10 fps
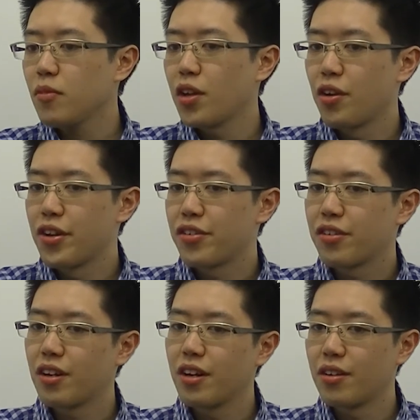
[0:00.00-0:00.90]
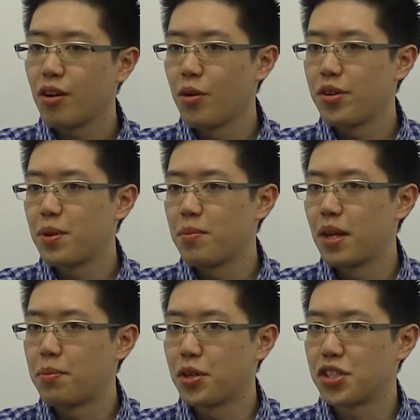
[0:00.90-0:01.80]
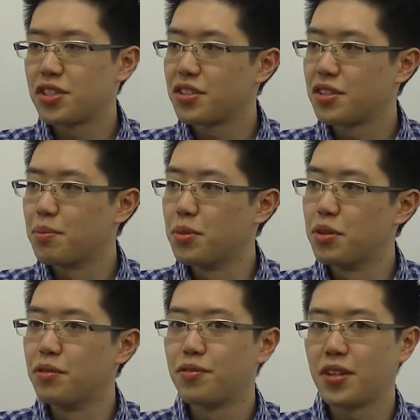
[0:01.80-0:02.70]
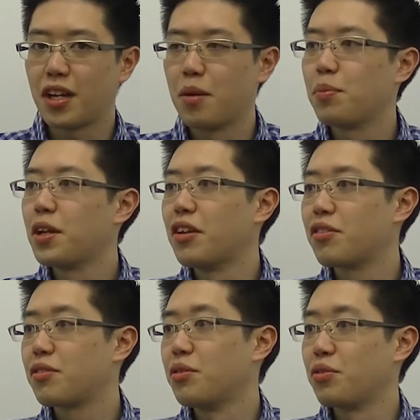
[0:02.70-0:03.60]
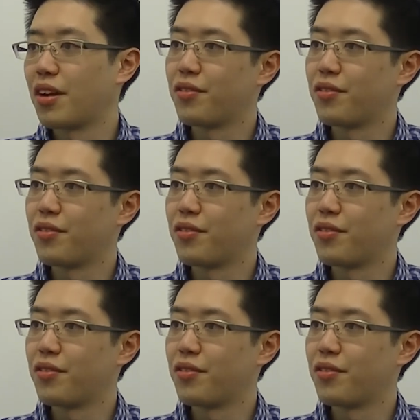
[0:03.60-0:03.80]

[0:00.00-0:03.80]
There's always been a big push to move tech companies to San